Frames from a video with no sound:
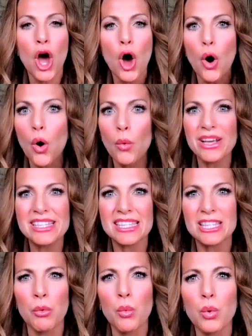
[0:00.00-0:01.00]
always at
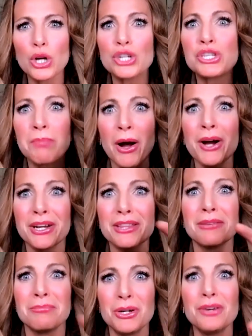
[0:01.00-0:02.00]
the worst part of
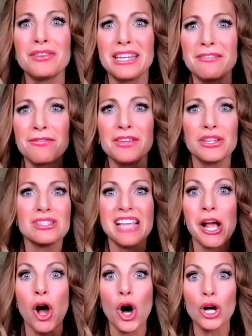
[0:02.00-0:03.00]
the movie, it feels
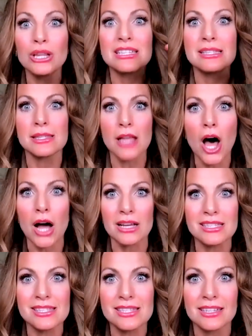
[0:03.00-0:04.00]
like all is
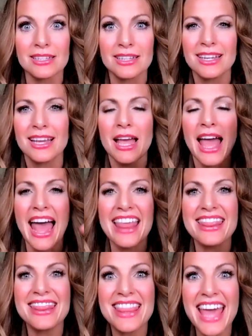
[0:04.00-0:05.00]
lost.
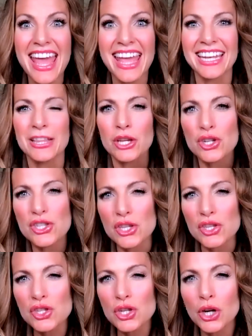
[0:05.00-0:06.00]
And then there's
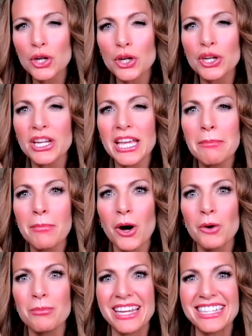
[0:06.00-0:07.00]
this turning
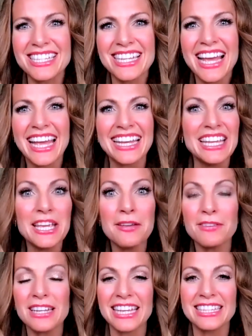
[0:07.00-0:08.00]
moment. And
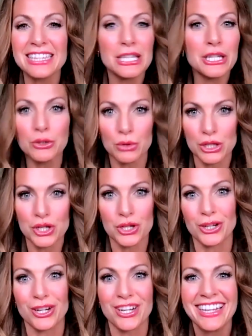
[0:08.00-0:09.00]
even in literature,